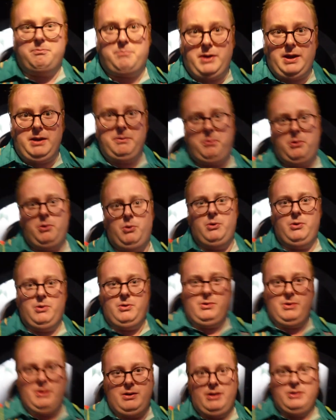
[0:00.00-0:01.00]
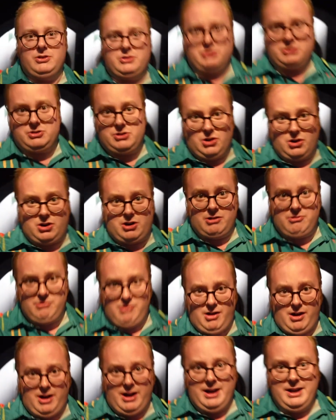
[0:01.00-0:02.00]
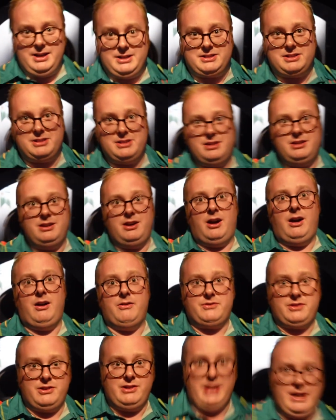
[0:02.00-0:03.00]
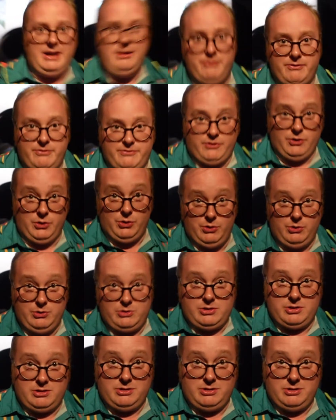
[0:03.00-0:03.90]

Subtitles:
people took a ride after eating food.